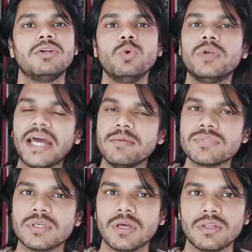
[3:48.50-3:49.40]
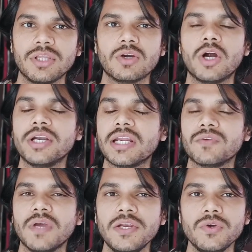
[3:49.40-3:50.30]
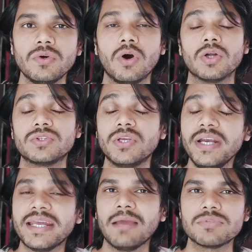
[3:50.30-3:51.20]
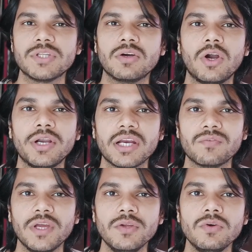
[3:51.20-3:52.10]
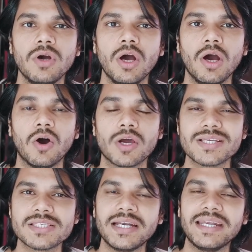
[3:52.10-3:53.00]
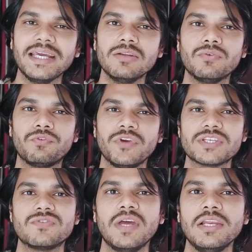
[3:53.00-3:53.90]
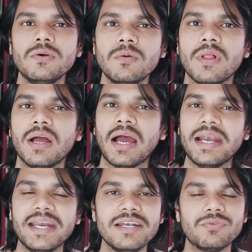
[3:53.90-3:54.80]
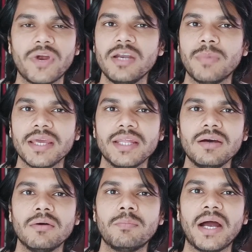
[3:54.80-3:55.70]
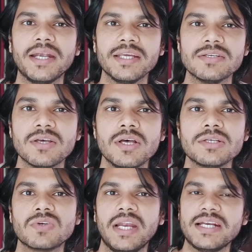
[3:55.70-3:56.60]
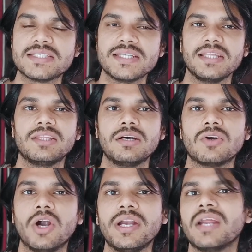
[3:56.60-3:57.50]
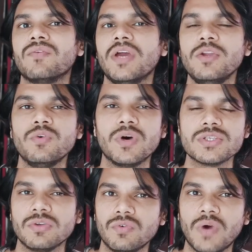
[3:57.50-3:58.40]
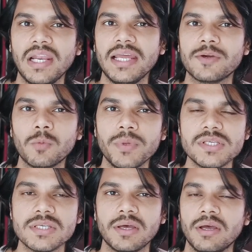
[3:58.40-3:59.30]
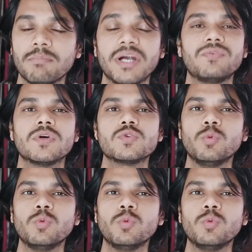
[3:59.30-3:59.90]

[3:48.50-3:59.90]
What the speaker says: two times the contract value or three times the contract value or a certain fixed value identified by the party. So let's say the contract value was 1 lakh rupees, but for